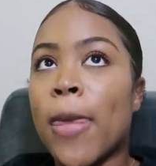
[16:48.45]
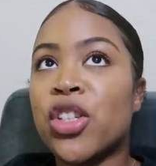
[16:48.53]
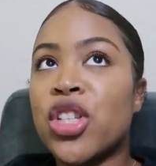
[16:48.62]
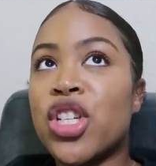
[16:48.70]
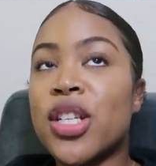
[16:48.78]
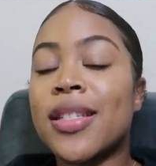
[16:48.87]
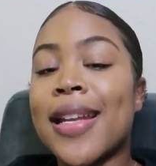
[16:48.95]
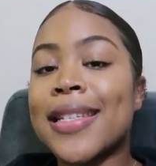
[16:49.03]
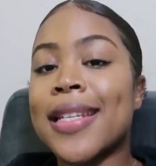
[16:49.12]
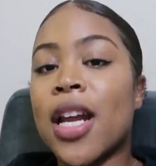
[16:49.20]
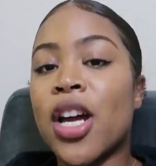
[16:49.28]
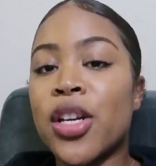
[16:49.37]
she just
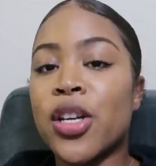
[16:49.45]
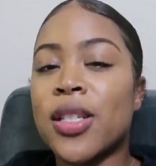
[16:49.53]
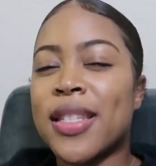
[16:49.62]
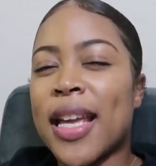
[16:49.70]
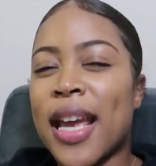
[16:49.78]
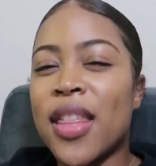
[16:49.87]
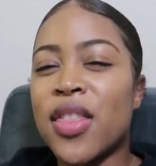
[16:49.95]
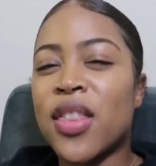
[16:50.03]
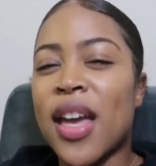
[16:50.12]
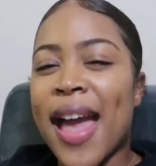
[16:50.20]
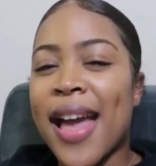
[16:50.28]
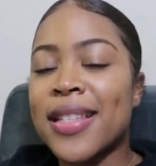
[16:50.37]
doesn't
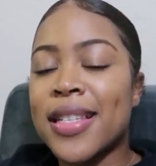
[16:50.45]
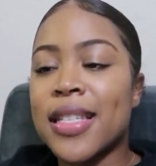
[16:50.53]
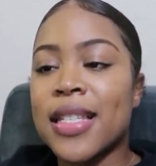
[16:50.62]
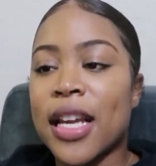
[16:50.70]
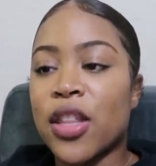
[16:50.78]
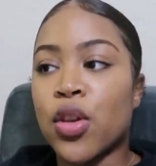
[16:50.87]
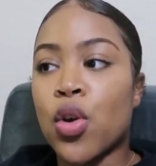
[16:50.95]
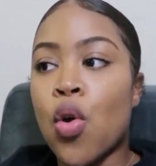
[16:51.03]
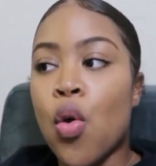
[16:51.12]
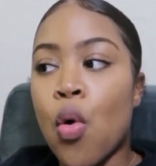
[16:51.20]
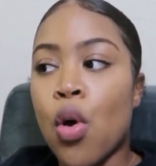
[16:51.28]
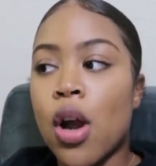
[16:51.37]
understand the essence like the
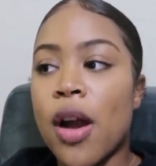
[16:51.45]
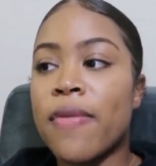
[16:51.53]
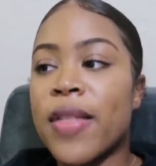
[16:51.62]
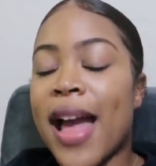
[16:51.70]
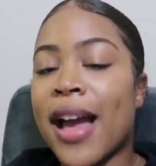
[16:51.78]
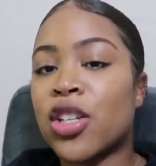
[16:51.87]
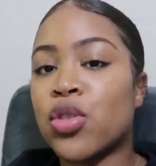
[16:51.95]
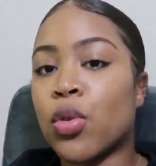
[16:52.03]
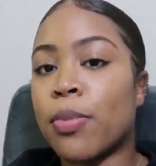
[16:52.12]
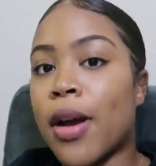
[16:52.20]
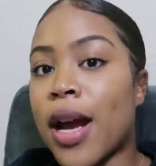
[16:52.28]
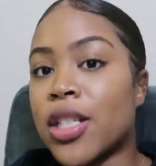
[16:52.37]
core of the
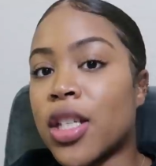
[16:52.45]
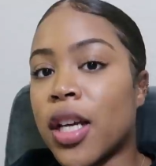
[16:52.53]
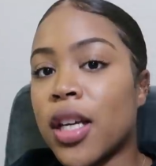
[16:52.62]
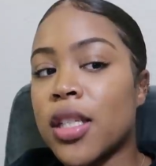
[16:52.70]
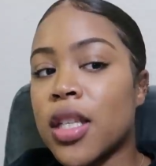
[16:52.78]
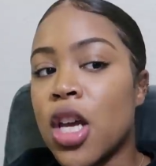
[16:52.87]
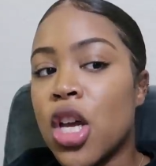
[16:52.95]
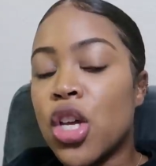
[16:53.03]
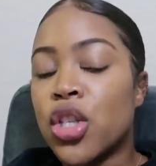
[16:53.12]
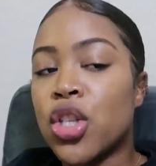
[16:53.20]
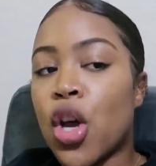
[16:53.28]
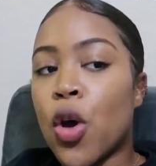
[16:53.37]
actual project
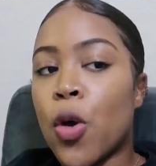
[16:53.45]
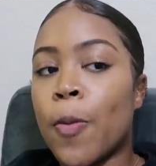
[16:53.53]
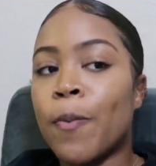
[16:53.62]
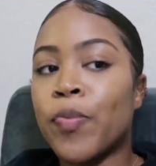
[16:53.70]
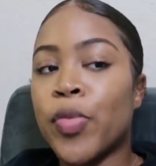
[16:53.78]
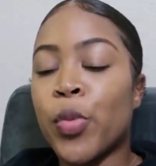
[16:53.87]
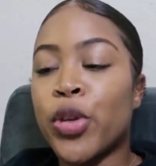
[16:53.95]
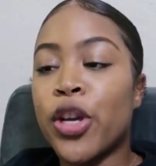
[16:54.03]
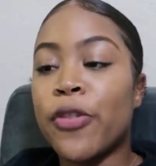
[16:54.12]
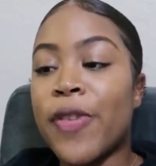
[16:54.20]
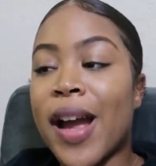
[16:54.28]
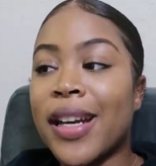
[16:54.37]
so when
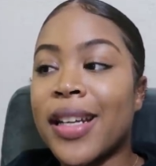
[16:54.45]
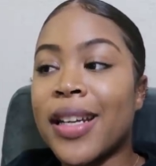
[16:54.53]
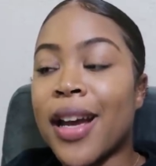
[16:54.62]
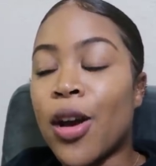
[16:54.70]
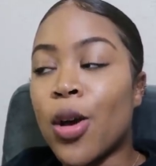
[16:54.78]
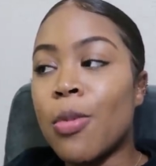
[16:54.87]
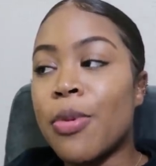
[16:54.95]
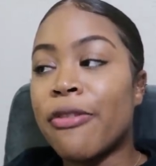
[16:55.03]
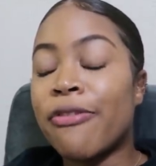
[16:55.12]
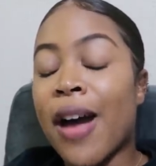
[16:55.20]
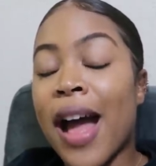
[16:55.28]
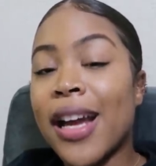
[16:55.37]
you're finding help
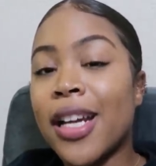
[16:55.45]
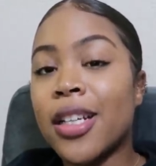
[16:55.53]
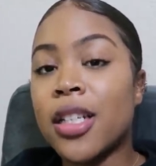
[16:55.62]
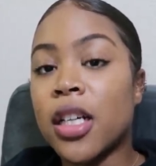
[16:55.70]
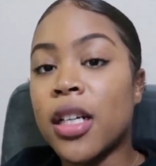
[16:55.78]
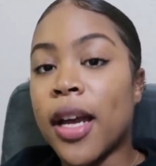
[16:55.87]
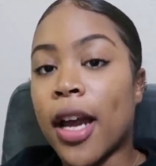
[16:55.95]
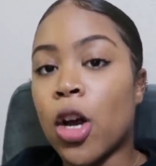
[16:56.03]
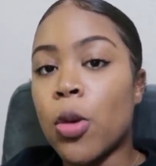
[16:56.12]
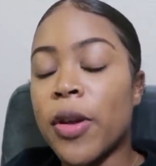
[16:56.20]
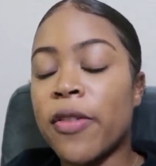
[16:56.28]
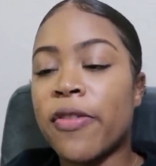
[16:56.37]
find good
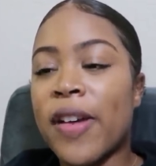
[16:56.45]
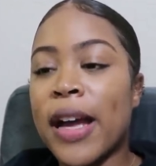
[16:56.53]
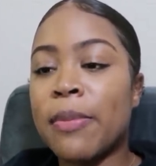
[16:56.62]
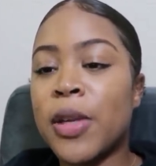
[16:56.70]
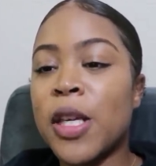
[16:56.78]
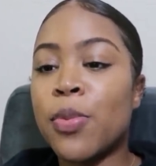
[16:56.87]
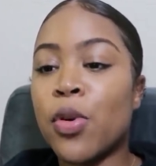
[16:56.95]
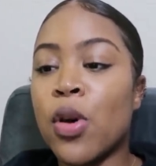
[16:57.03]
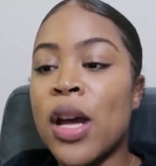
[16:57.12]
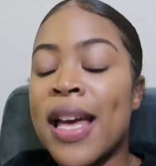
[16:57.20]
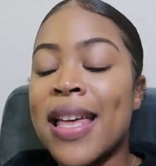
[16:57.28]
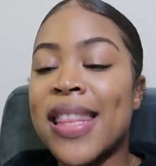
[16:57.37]
help and find
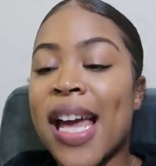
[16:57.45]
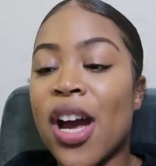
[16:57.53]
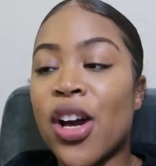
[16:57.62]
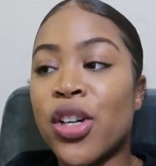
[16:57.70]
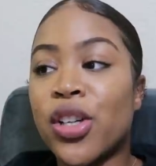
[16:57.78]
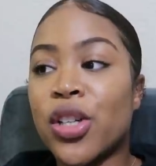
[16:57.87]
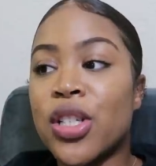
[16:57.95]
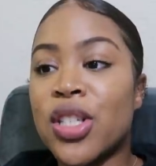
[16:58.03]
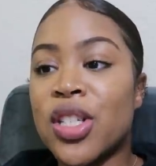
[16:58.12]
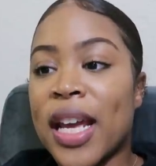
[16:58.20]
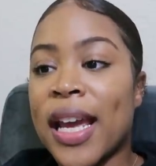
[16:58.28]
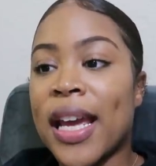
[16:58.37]
people that
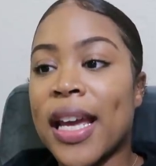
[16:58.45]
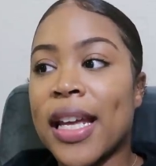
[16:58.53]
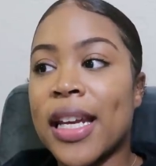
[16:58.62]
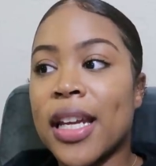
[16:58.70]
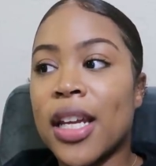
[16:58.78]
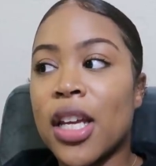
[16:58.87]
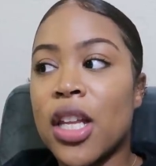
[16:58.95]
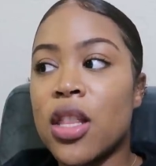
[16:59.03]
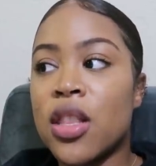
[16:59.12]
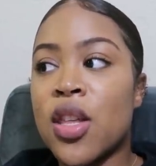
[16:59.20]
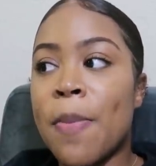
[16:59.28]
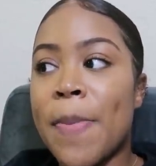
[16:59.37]
understand
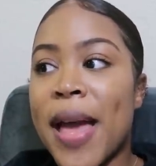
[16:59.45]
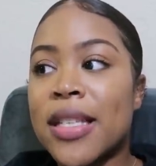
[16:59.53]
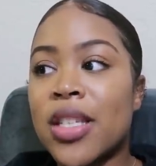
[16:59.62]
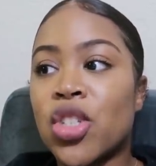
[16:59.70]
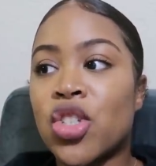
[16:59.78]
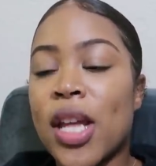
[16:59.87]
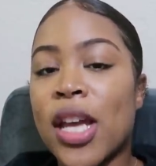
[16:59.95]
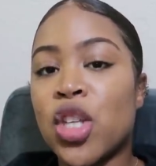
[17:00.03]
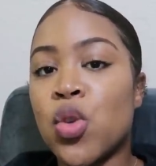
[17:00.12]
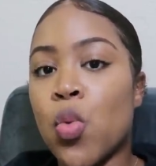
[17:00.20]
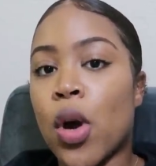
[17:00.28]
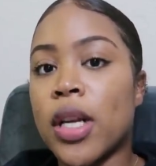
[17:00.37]
the message that
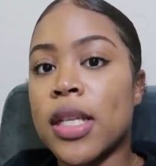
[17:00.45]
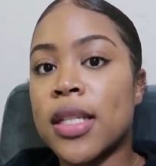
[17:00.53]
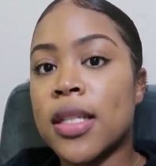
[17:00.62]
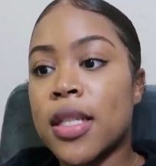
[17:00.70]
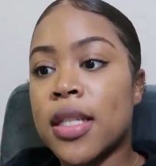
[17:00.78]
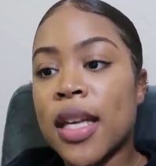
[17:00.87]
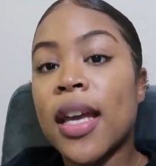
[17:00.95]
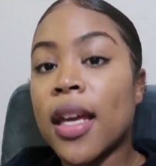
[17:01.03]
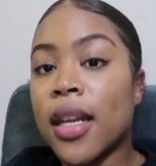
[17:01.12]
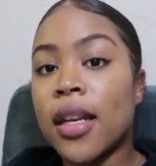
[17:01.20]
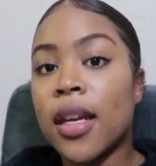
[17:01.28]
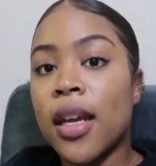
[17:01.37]
you want to
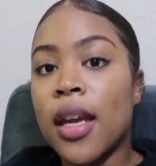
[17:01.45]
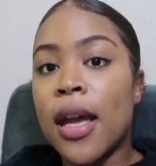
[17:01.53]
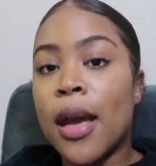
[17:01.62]
send